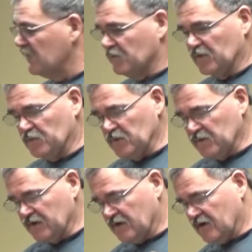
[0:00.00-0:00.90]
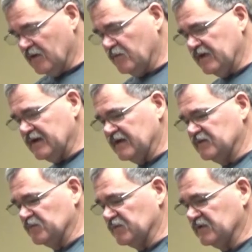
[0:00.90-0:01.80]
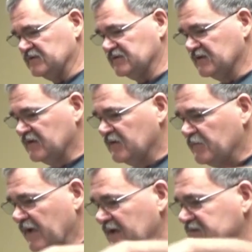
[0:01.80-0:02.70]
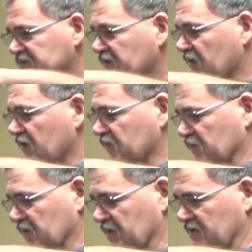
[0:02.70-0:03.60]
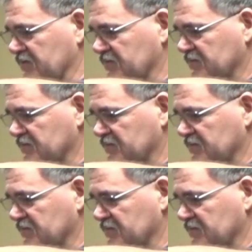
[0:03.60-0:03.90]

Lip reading: Well, we went all the way down the bridge, past the guardrail,